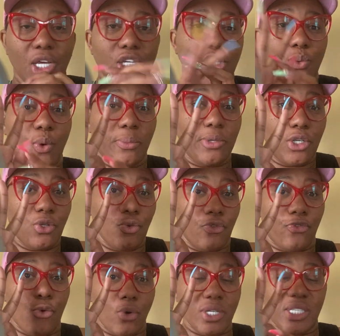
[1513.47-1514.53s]
she wanted me to do
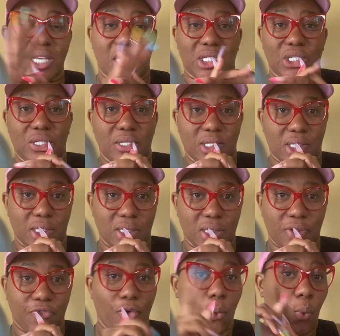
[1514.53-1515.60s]
four sessions
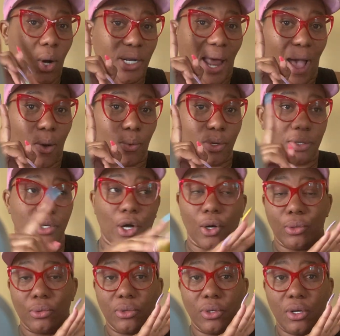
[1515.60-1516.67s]
for one hour.
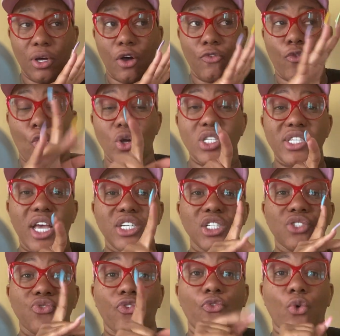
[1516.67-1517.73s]
No, Four
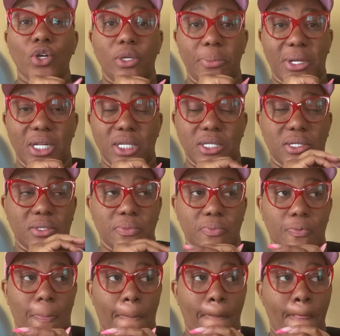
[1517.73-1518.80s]
sessions for 40 minutes.
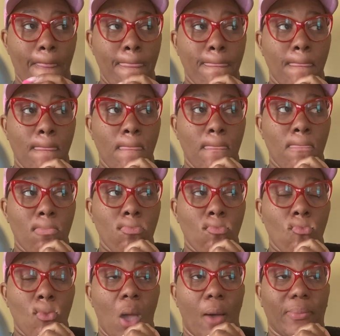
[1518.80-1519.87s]

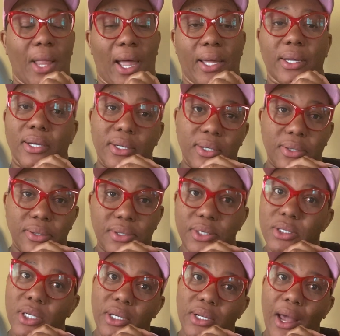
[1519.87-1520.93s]
I'm like,
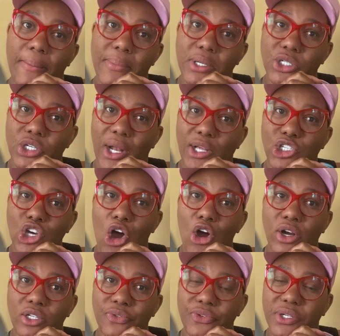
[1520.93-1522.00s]
shit, how much should I
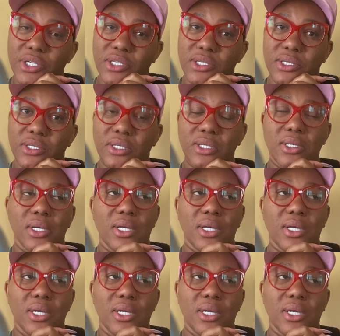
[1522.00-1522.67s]
charge for this?